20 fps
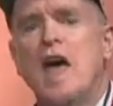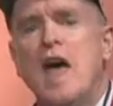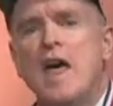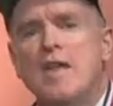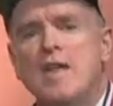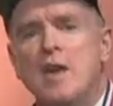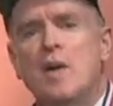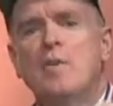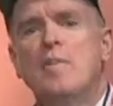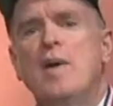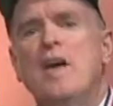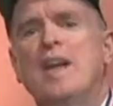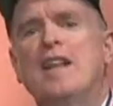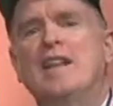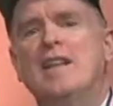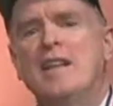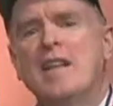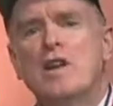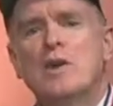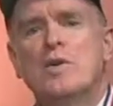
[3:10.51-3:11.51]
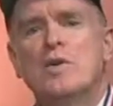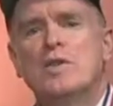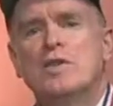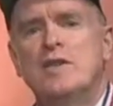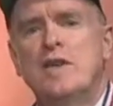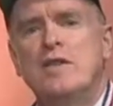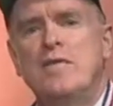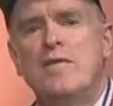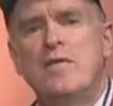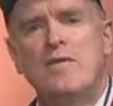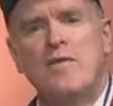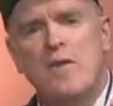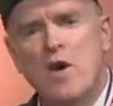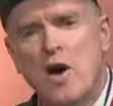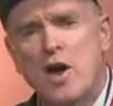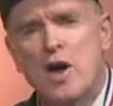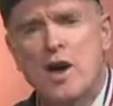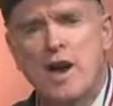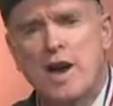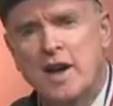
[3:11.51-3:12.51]
that'll make literacy
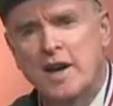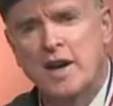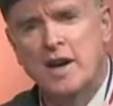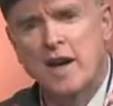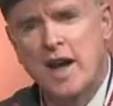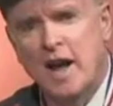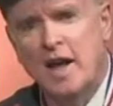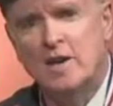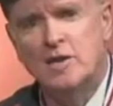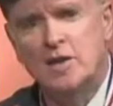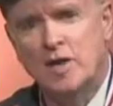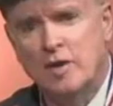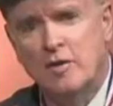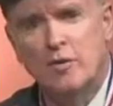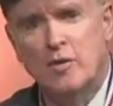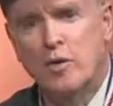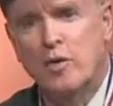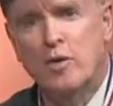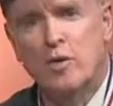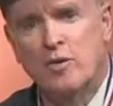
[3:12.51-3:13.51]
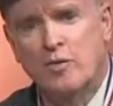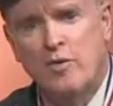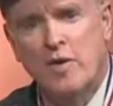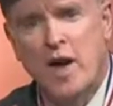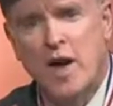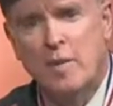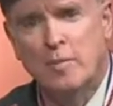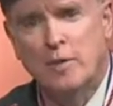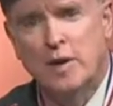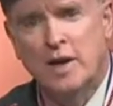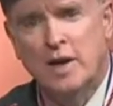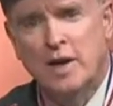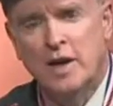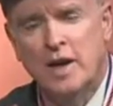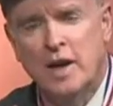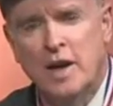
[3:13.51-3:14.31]
fun and engaging for your family.